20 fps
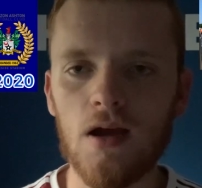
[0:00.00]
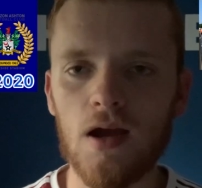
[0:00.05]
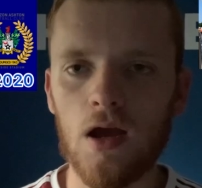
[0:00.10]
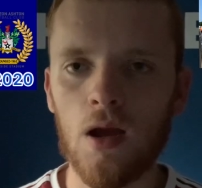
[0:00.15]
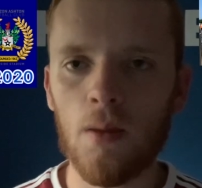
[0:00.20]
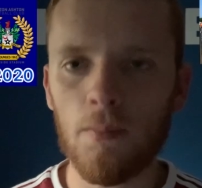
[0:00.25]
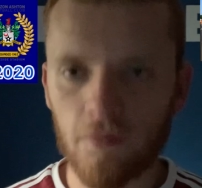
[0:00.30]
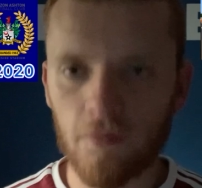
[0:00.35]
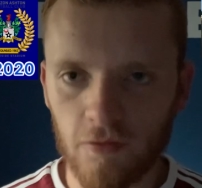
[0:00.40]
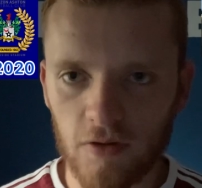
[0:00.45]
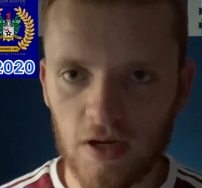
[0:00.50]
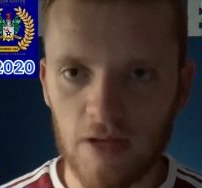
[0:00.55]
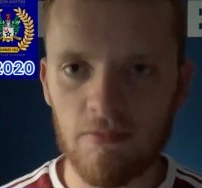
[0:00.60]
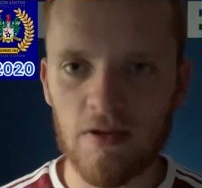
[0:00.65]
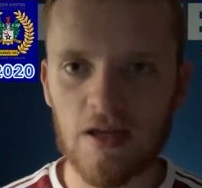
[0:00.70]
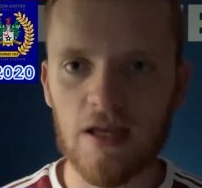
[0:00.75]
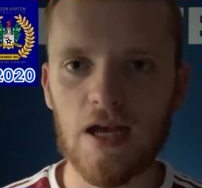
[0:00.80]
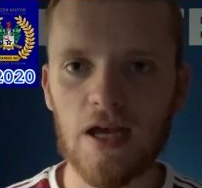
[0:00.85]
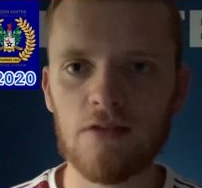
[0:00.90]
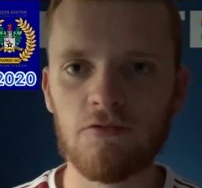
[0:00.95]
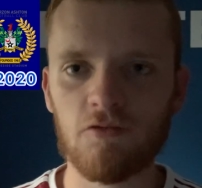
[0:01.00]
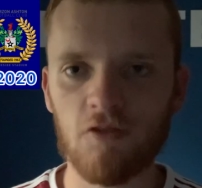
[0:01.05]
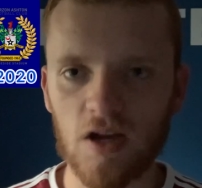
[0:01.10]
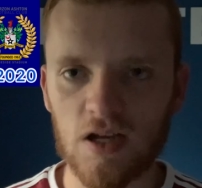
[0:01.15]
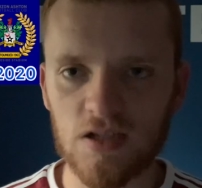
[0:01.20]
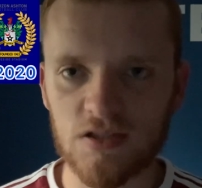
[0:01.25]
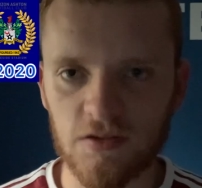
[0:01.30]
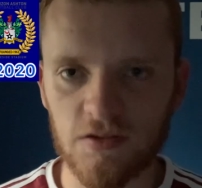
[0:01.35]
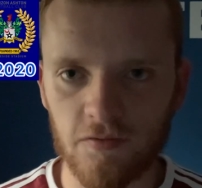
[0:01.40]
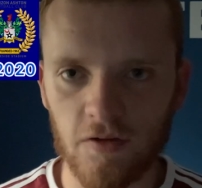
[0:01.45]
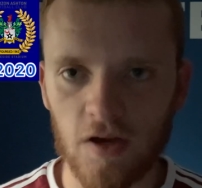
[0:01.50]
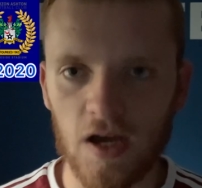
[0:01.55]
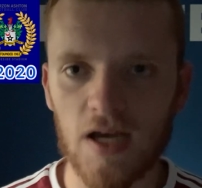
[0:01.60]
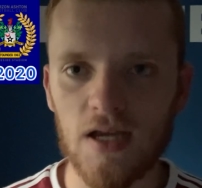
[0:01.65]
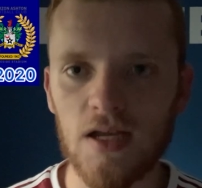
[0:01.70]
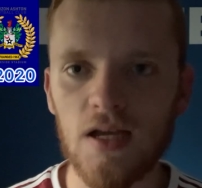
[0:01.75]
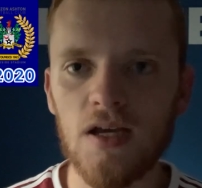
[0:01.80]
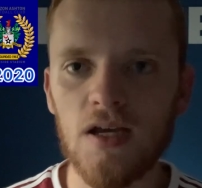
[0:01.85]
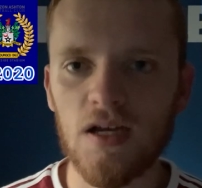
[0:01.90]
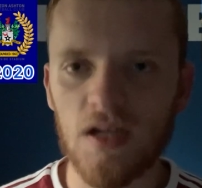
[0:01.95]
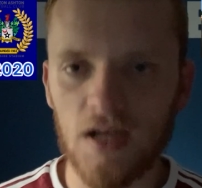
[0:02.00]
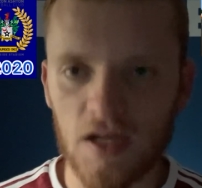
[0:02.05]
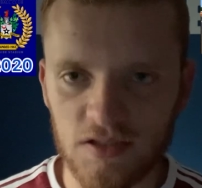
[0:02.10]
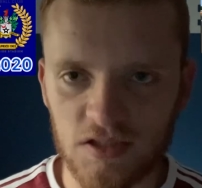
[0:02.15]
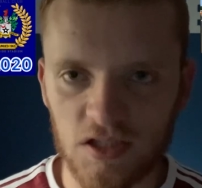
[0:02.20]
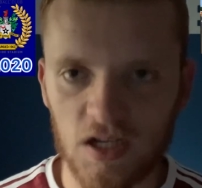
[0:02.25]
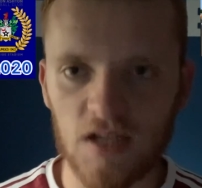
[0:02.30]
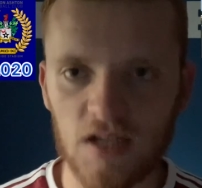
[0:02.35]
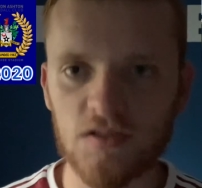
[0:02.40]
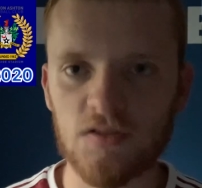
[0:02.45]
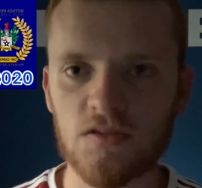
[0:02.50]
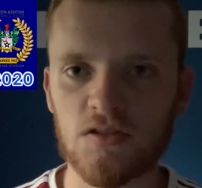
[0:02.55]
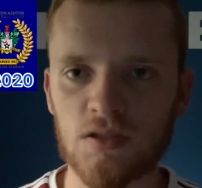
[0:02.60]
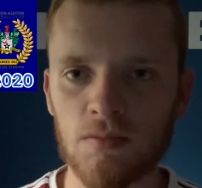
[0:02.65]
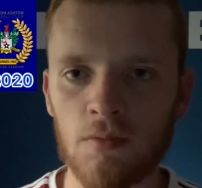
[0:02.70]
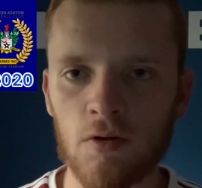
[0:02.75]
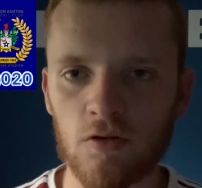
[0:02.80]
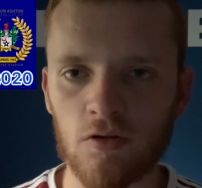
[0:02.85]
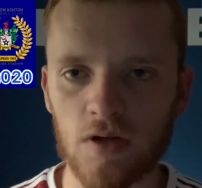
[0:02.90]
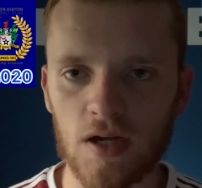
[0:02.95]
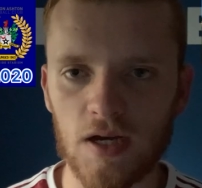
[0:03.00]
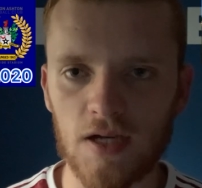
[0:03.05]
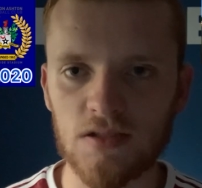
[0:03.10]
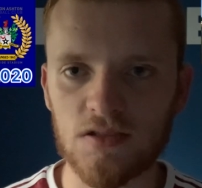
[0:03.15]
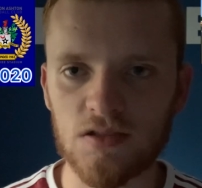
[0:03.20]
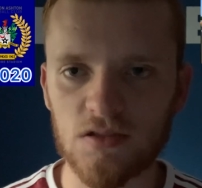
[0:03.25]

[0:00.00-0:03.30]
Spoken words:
hopefully we can rectify that tomorrow night.